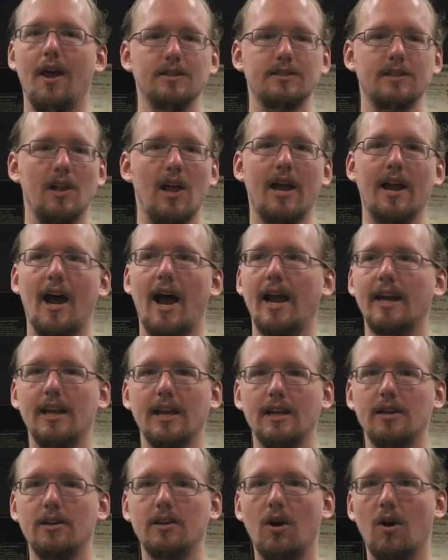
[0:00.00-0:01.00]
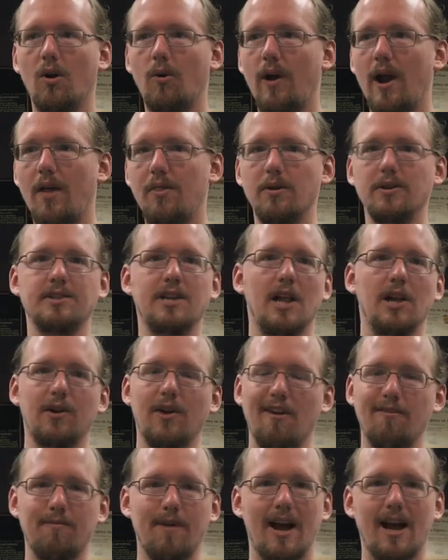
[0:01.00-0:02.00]
There's a lot of hiking to go around. There's
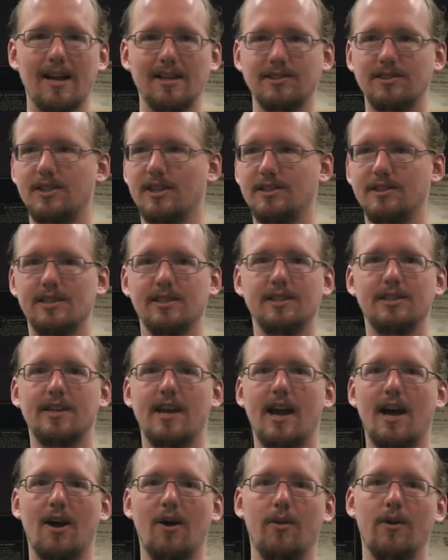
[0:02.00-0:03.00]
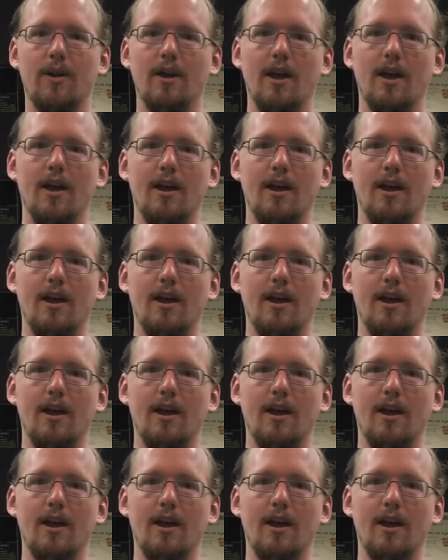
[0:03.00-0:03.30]
Telegraph Pass just in town.